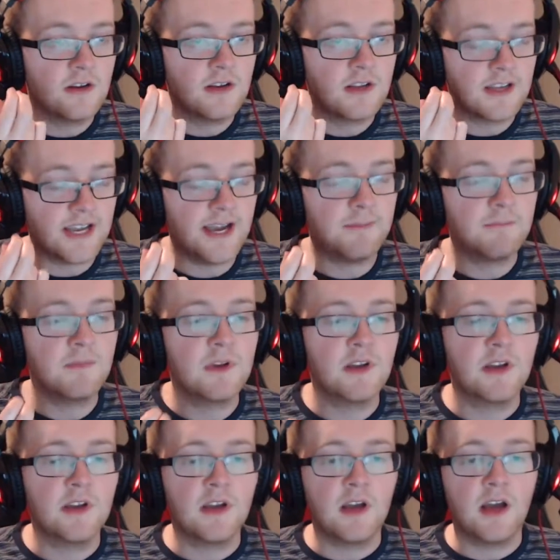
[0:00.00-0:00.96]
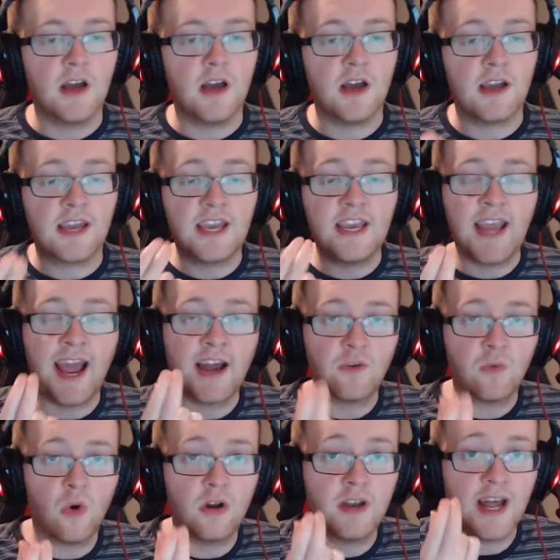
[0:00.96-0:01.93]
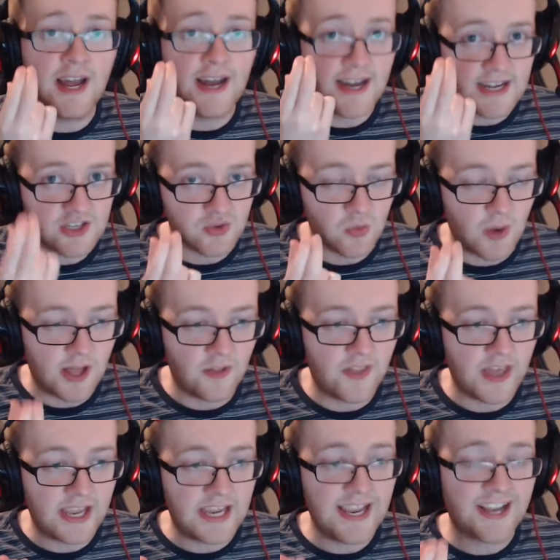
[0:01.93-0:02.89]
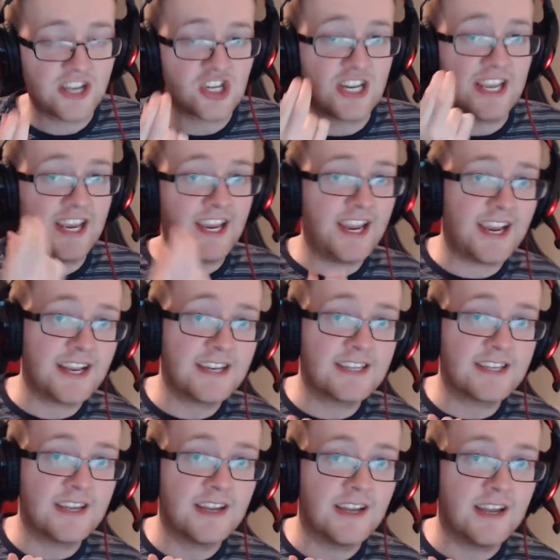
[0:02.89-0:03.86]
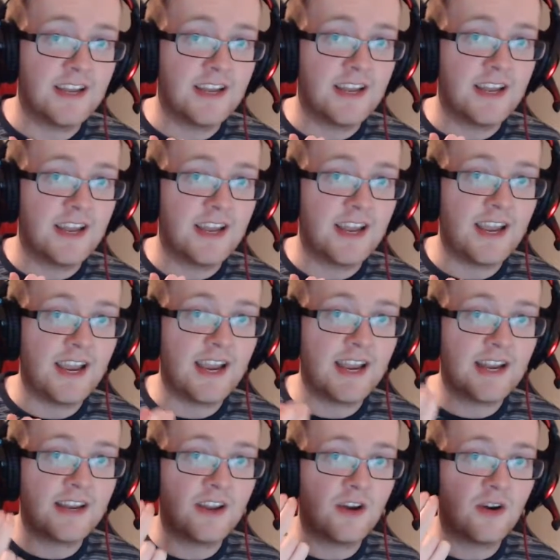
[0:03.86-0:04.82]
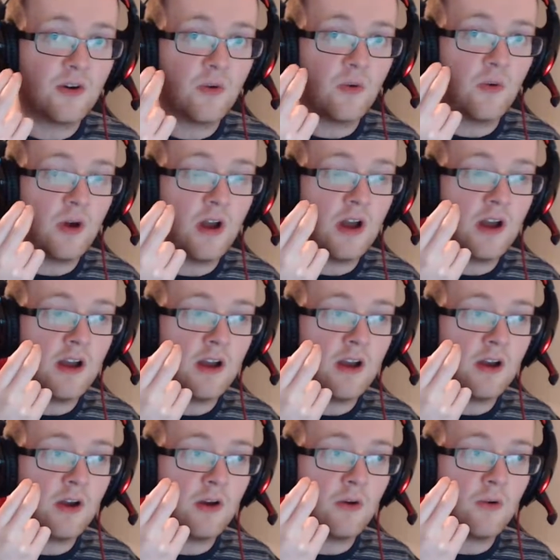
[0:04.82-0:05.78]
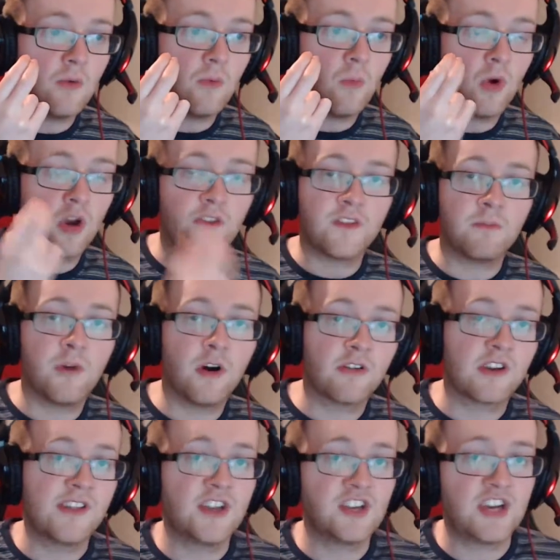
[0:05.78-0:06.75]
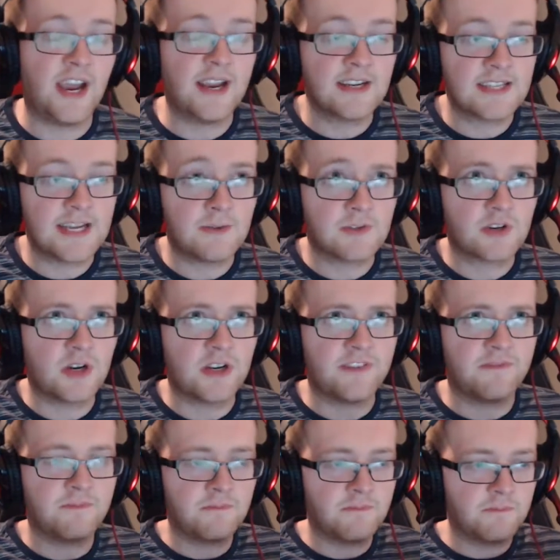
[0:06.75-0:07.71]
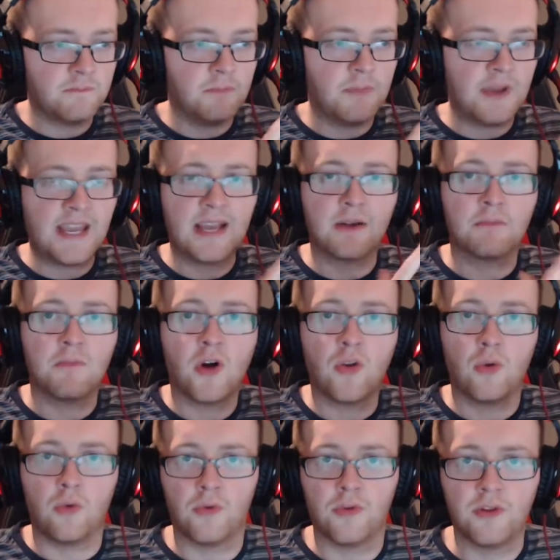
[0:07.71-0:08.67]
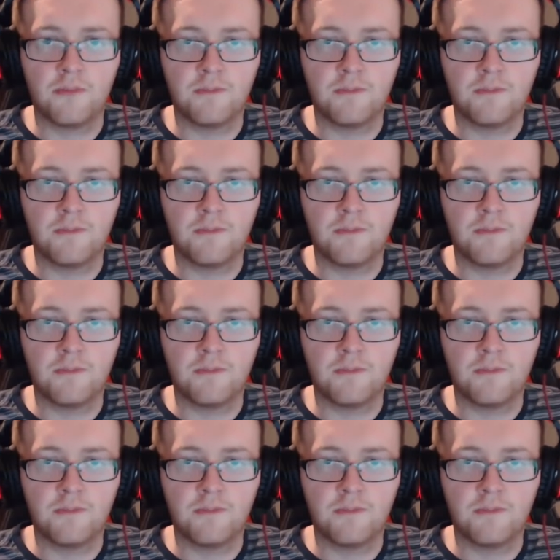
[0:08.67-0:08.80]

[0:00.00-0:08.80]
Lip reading: Yeah. He had one as well that he actually hid in one of the Margaret Thatcher heads that was kind of being modelled.